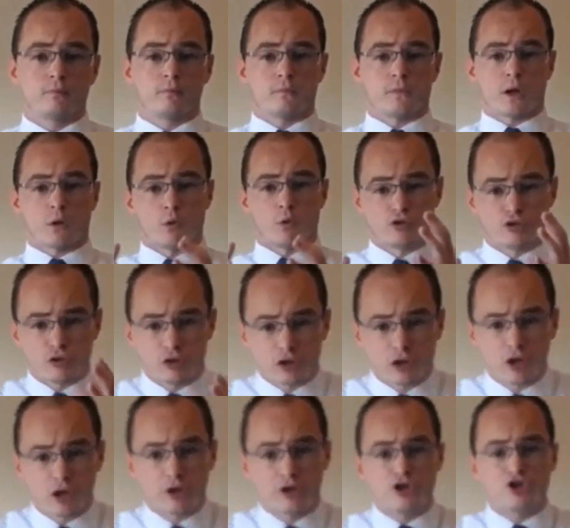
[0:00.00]
I want to
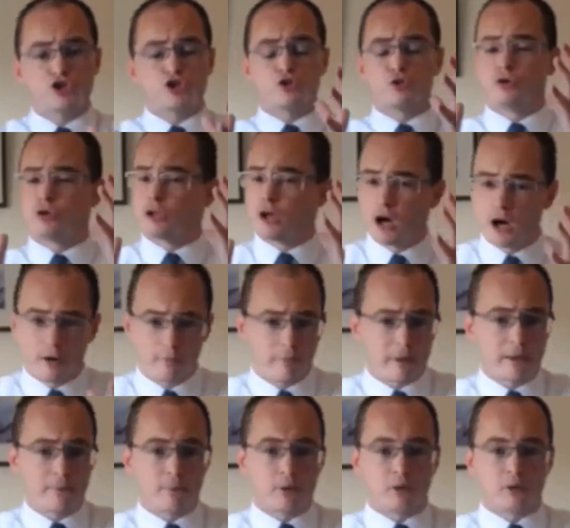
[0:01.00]
encourage you young
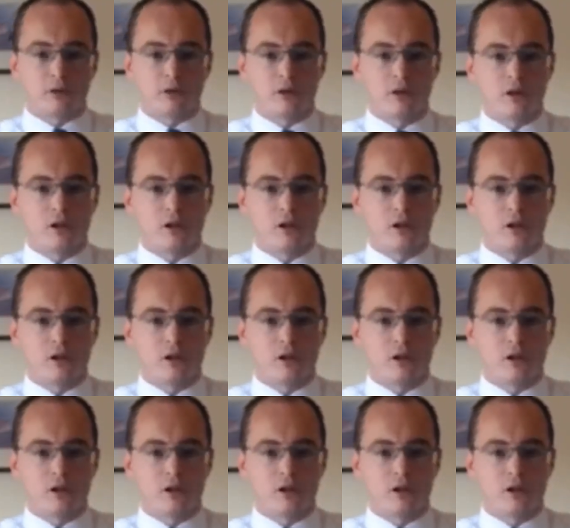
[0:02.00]
people,